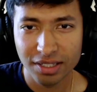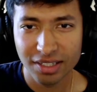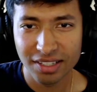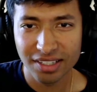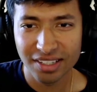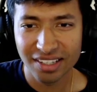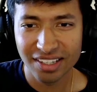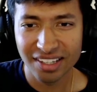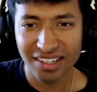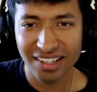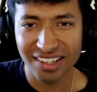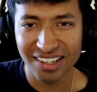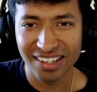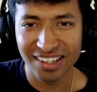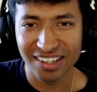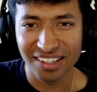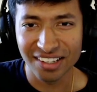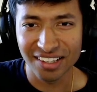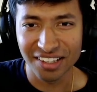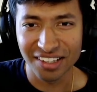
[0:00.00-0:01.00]

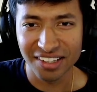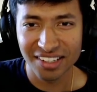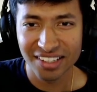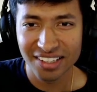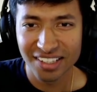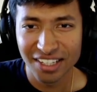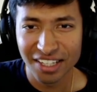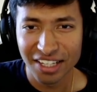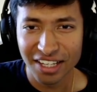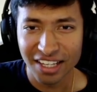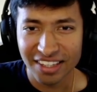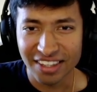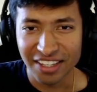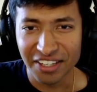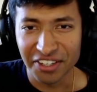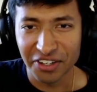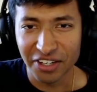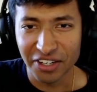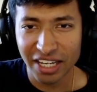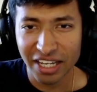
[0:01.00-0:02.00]
Hahaha. The
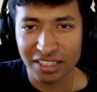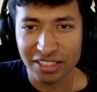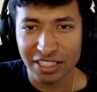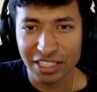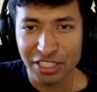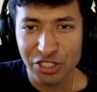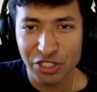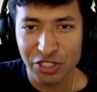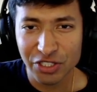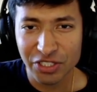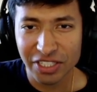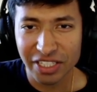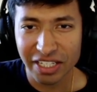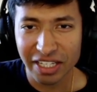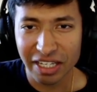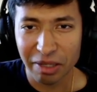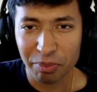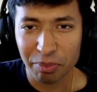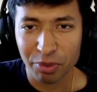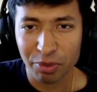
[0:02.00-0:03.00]
Annihilation
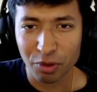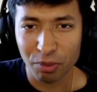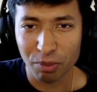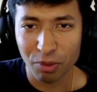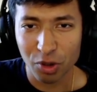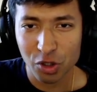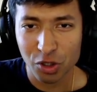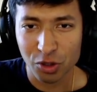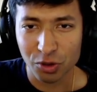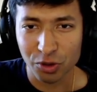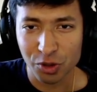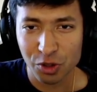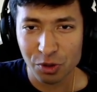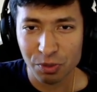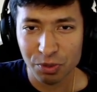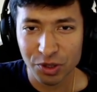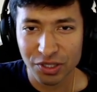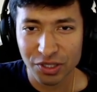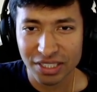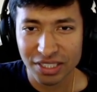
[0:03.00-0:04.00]
Emperor Martial Arts
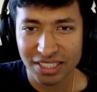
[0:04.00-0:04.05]
book.